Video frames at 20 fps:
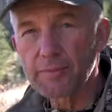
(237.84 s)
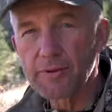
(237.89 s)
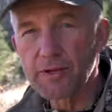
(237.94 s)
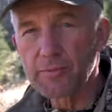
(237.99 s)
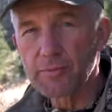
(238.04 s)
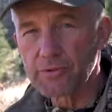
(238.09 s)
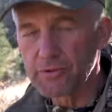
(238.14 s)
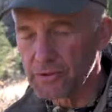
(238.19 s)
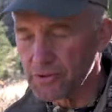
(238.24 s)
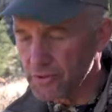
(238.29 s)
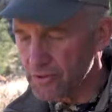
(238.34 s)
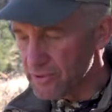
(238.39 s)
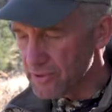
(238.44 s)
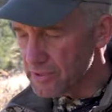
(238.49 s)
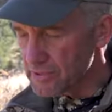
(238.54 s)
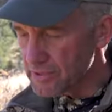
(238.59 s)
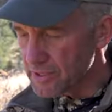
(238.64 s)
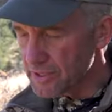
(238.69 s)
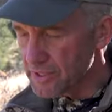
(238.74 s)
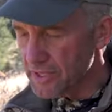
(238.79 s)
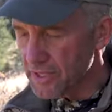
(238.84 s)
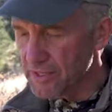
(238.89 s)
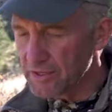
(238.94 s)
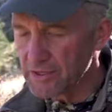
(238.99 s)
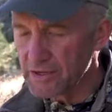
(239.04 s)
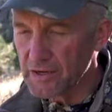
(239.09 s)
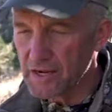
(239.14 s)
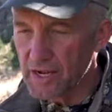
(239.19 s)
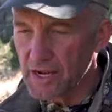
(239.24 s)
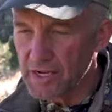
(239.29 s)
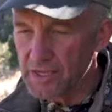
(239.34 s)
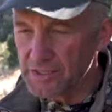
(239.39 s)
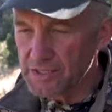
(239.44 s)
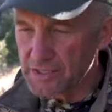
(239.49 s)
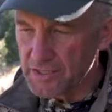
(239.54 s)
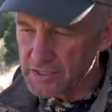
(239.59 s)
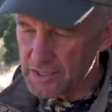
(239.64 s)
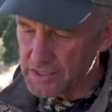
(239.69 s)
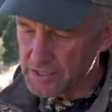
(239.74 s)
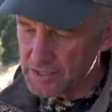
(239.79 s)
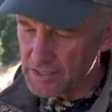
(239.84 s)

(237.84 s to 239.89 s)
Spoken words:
of people do is they take their edge and they